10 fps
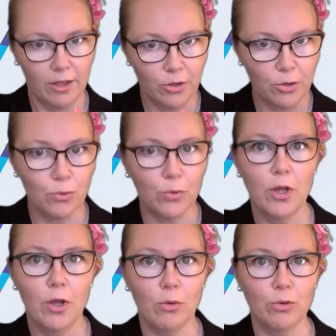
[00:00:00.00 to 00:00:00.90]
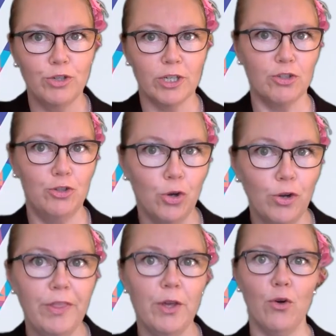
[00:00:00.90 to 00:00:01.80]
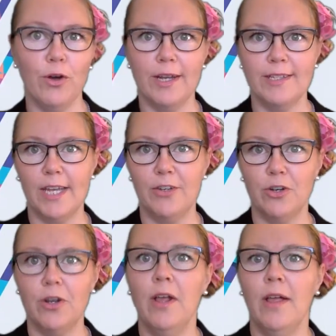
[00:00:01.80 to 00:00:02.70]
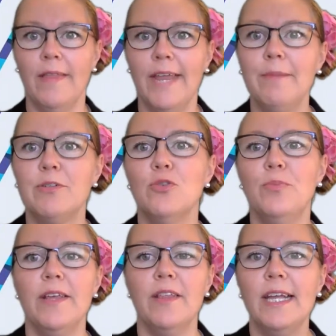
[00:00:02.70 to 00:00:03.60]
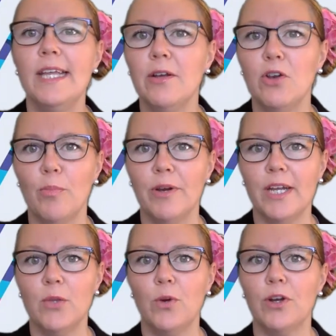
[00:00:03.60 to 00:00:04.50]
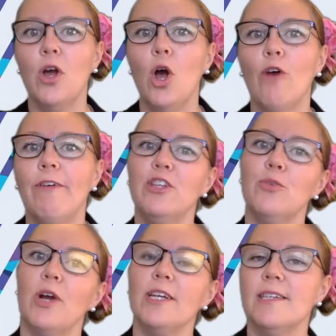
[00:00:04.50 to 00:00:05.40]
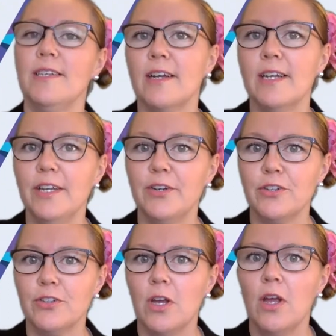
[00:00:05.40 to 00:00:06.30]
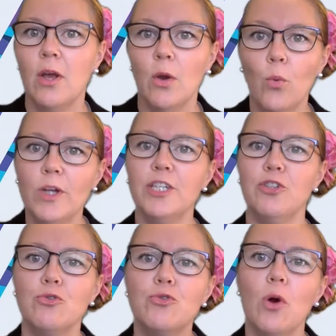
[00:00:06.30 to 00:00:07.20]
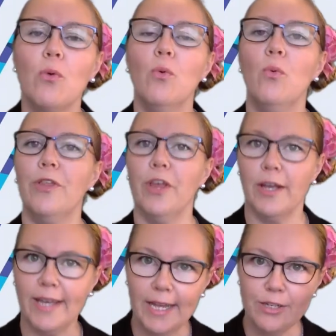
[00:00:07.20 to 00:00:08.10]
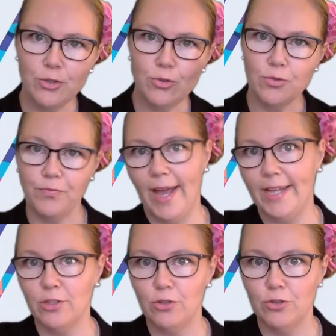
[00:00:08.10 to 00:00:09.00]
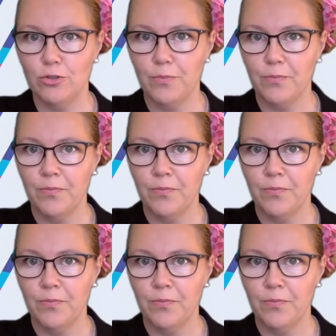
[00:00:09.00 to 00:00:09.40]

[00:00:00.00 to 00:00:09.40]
You, who just joined the organization that aims to be the leading global network of enterprising young leaders, wanting to grow with a can-do attitude.